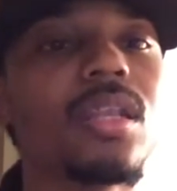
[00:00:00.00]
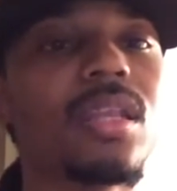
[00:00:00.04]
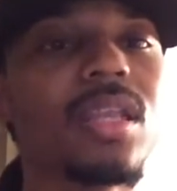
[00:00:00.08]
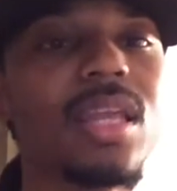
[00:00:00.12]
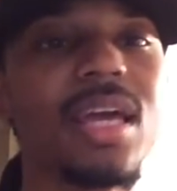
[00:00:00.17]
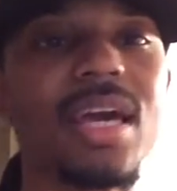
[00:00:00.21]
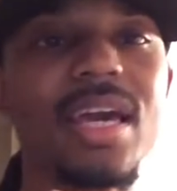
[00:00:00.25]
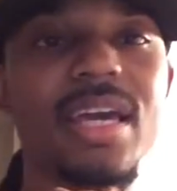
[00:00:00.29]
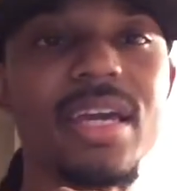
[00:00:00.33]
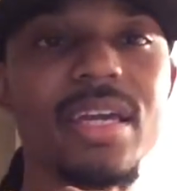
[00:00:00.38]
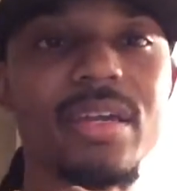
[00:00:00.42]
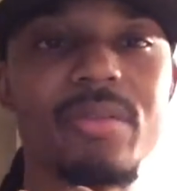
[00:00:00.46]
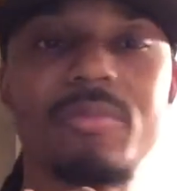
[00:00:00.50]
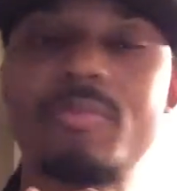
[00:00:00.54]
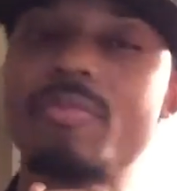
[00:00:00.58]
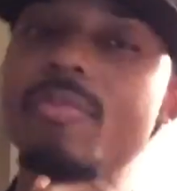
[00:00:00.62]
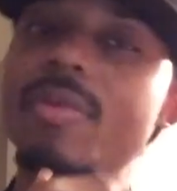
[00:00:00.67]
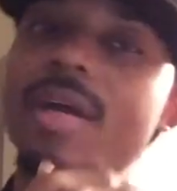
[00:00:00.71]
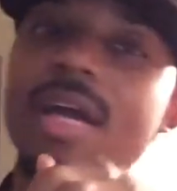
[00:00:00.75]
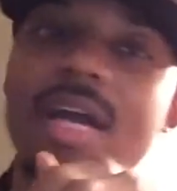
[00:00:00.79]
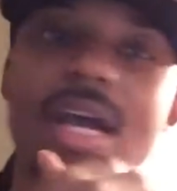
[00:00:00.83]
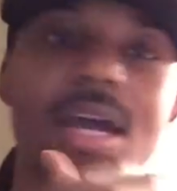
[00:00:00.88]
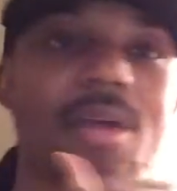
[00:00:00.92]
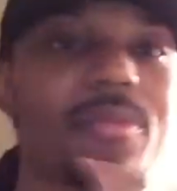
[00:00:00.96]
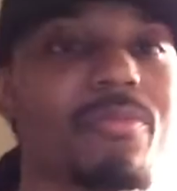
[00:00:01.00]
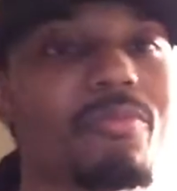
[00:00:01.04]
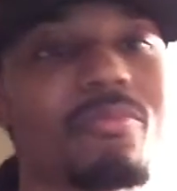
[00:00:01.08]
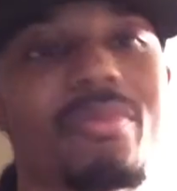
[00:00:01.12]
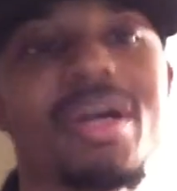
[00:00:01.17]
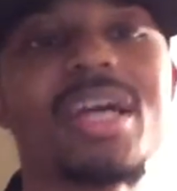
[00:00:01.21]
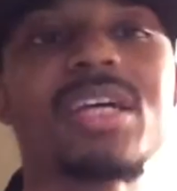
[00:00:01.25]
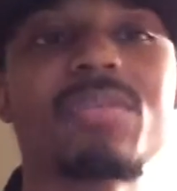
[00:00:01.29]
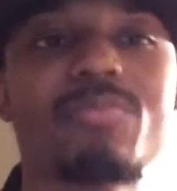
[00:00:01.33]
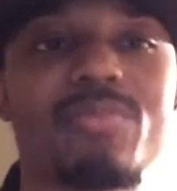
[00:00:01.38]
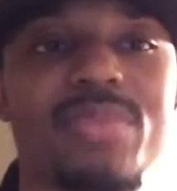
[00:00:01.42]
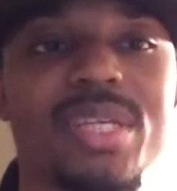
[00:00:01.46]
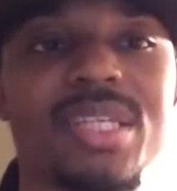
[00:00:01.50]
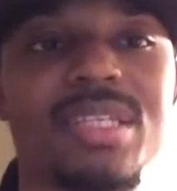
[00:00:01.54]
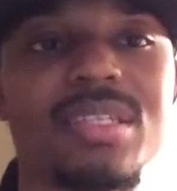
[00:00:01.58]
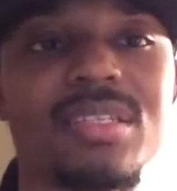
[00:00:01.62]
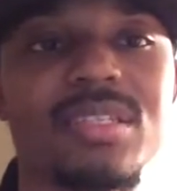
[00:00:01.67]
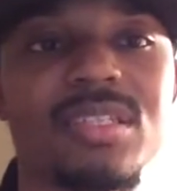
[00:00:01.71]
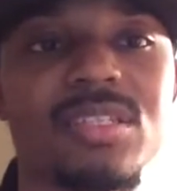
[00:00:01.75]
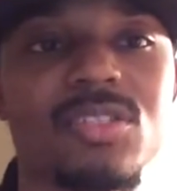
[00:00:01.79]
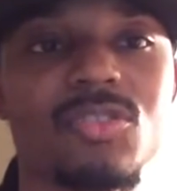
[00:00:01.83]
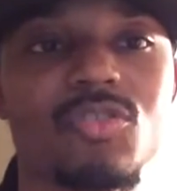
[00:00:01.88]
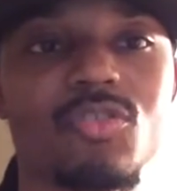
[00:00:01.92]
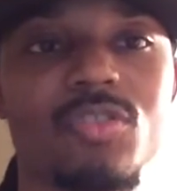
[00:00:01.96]
Like my
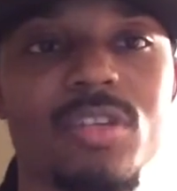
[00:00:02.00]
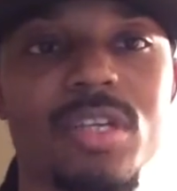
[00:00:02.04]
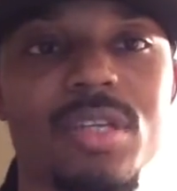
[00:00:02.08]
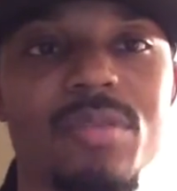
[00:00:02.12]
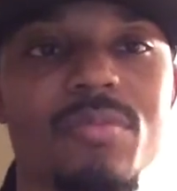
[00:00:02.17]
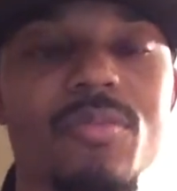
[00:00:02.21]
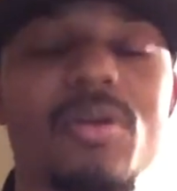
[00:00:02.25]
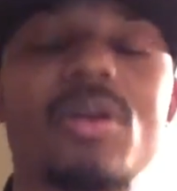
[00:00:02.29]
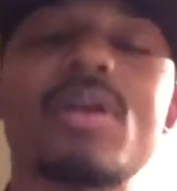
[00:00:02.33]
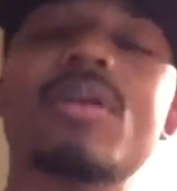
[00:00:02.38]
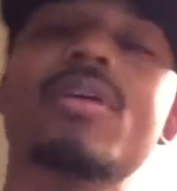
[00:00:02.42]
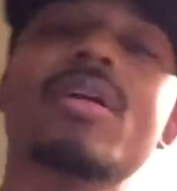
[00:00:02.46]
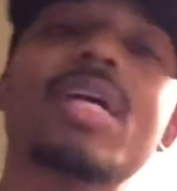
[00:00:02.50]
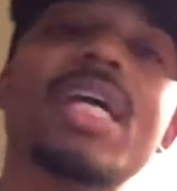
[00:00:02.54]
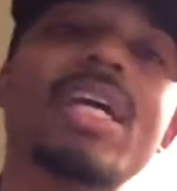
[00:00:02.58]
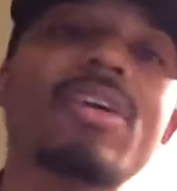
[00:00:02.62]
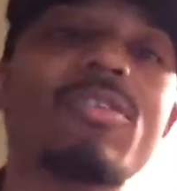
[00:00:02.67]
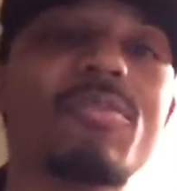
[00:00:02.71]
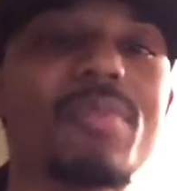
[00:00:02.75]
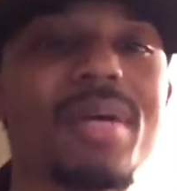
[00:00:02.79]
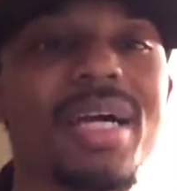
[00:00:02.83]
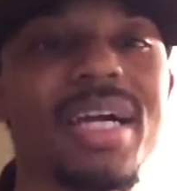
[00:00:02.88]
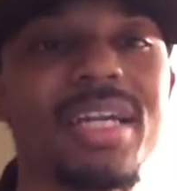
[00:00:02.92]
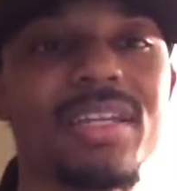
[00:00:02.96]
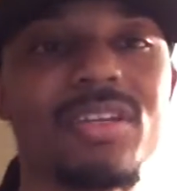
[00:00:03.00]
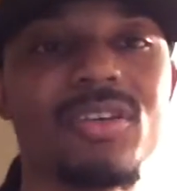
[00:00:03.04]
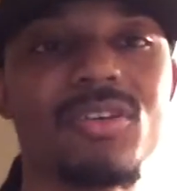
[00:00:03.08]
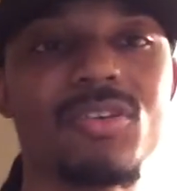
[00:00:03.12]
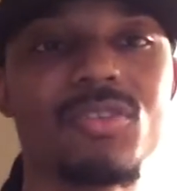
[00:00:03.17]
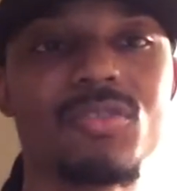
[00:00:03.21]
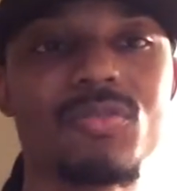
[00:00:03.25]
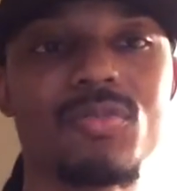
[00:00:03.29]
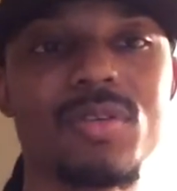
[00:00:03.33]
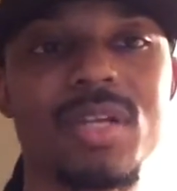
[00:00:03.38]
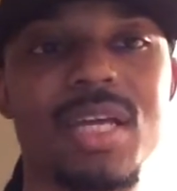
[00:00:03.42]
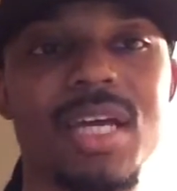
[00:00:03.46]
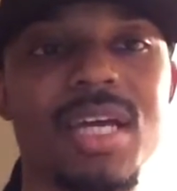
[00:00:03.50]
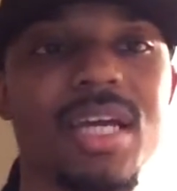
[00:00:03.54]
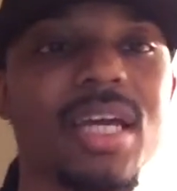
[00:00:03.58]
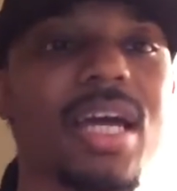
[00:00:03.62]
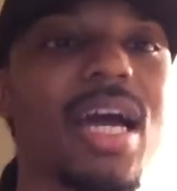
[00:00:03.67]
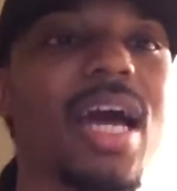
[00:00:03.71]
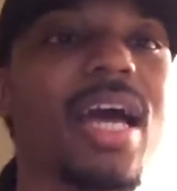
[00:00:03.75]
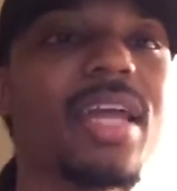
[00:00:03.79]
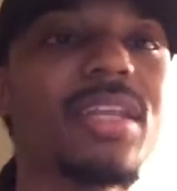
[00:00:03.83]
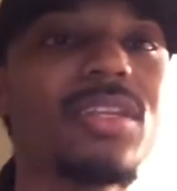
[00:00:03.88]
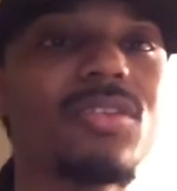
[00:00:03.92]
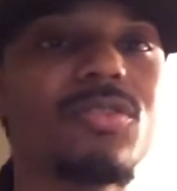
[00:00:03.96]
business is trademark. Everybody knows what
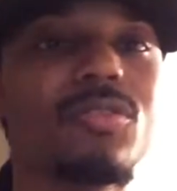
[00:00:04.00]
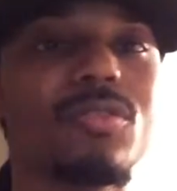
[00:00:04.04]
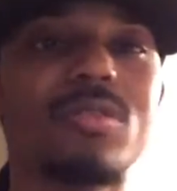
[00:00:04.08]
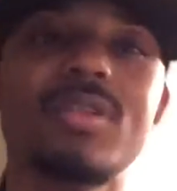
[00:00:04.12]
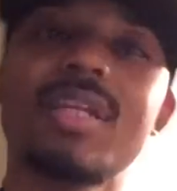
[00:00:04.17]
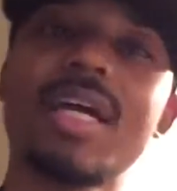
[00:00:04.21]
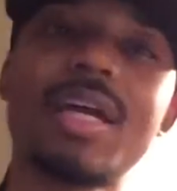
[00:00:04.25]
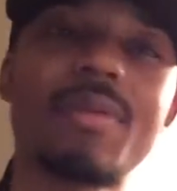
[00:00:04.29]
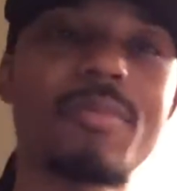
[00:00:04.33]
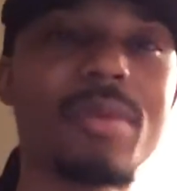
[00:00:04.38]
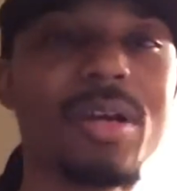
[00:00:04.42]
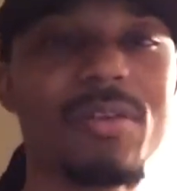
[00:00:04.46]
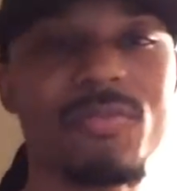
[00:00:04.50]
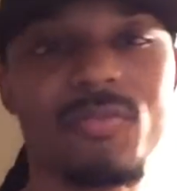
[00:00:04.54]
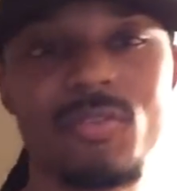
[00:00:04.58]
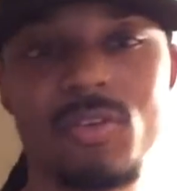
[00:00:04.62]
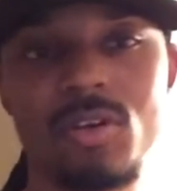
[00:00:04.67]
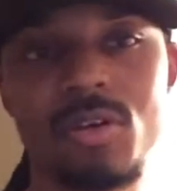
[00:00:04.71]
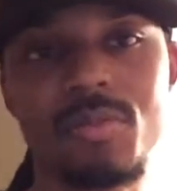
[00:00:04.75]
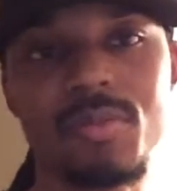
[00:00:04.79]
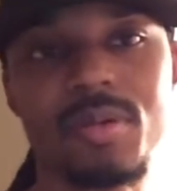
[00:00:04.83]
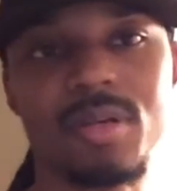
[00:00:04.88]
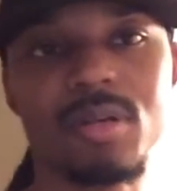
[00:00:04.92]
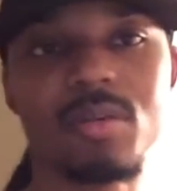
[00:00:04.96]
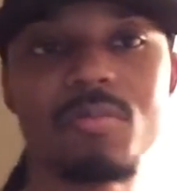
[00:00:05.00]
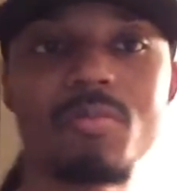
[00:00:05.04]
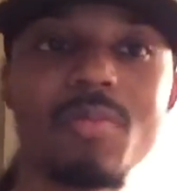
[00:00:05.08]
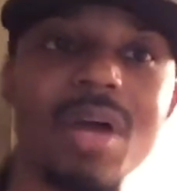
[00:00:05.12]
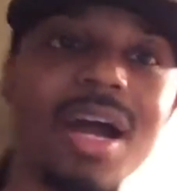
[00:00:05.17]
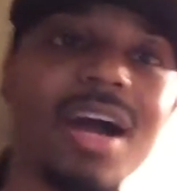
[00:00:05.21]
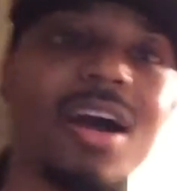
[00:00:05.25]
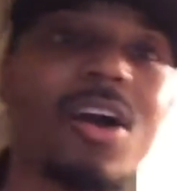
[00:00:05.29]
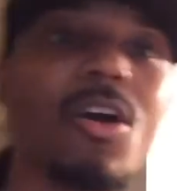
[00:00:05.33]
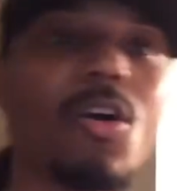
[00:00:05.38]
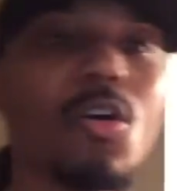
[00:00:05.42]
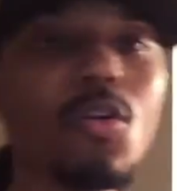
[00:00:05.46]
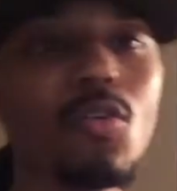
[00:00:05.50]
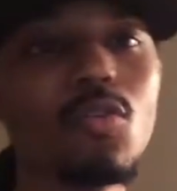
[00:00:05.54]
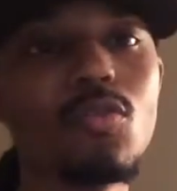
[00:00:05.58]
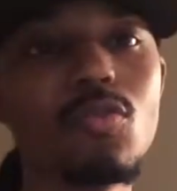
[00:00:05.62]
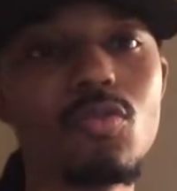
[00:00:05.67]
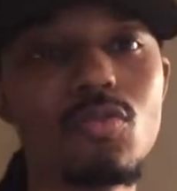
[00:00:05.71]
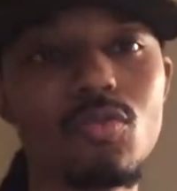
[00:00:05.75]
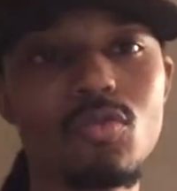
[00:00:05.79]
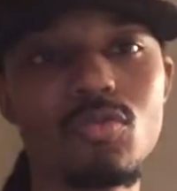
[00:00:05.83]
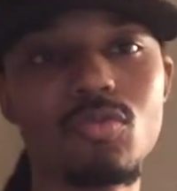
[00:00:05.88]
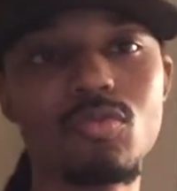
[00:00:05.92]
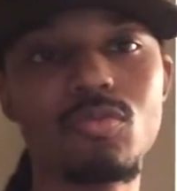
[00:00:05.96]
I do. Like my
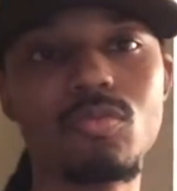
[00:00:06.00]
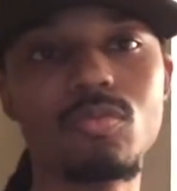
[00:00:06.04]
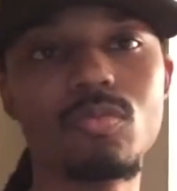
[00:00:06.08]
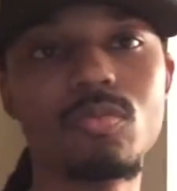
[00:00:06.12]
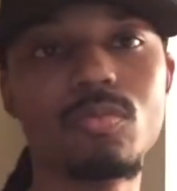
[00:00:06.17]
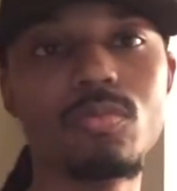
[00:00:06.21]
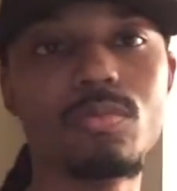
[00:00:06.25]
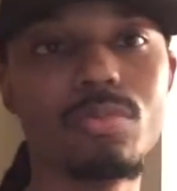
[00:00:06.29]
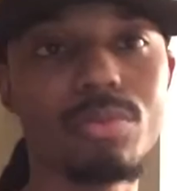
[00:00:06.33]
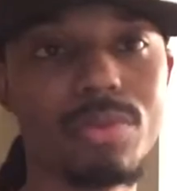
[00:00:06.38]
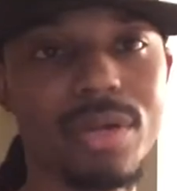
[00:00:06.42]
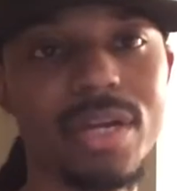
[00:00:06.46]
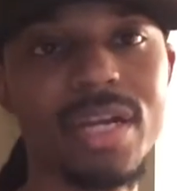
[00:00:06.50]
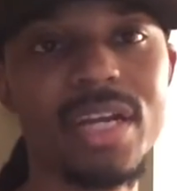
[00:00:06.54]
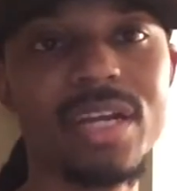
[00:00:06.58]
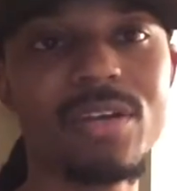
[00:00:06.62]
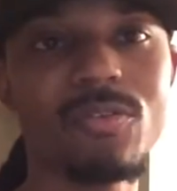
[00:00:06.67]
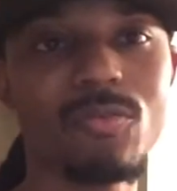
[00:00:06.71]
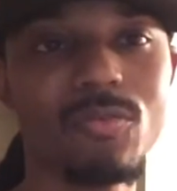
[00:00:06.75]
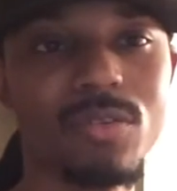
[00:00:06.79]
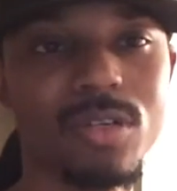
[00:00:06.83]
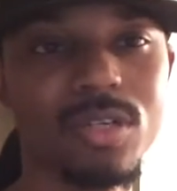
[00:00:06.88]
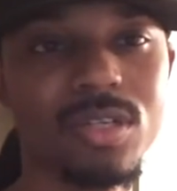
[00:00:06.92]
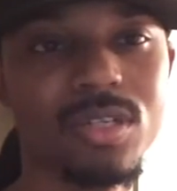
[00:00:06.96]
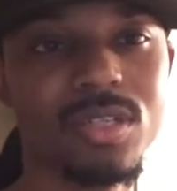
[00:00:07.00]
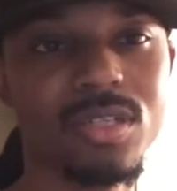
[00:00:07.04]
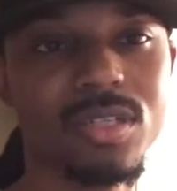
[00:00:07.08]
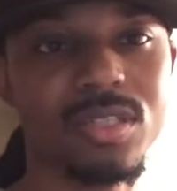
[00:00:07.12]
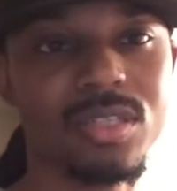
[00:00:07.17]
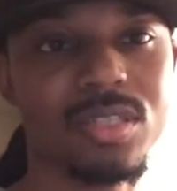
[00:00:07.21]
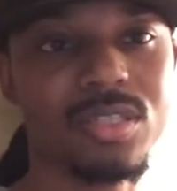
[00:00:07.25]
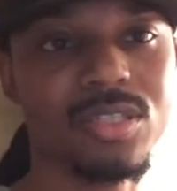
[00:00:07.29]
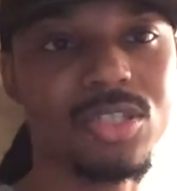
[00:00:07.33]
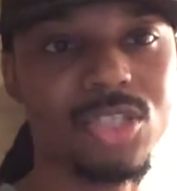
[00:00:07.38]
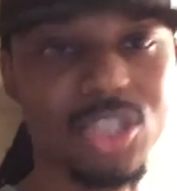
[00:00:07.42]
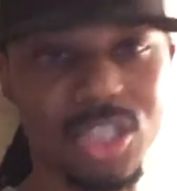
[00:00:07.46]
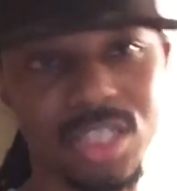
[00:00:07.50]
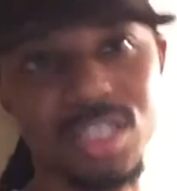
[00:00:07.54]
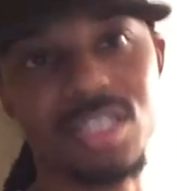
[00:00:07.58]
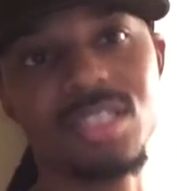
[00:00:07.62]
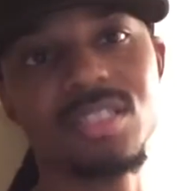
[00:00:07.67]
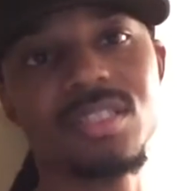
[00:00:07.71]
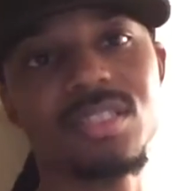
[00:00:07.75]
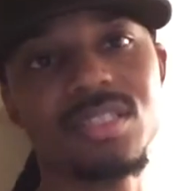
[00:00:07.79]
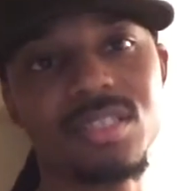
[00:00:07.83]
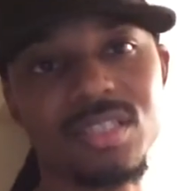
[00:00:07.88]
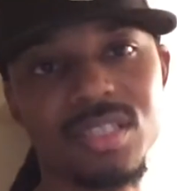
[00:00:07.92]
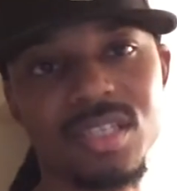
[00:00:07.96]
old brand was
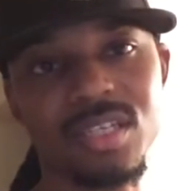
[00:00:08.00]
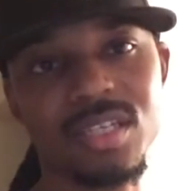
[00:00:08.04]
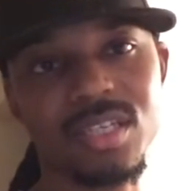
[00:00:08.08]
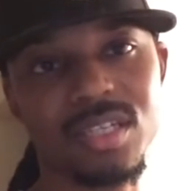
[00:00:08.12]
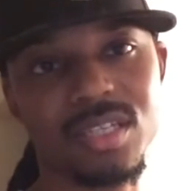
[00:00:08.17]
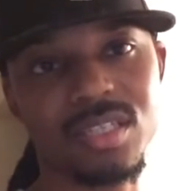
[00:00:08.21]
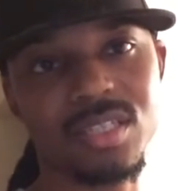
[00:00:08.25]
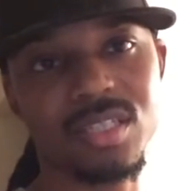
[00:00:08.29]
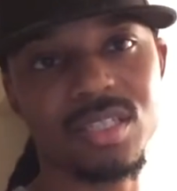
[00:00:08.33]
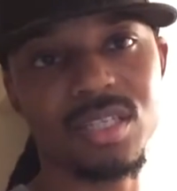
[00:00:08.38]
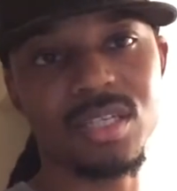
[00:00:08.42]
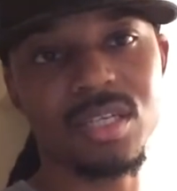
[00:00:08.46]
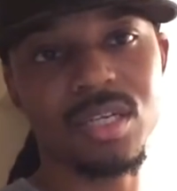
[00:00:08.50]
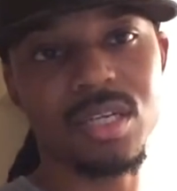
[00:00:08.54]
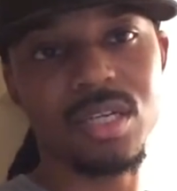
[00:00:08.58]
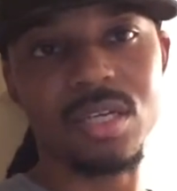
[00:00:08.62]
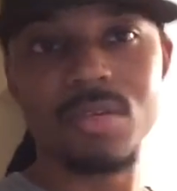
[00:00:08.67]
Jesus Kicks.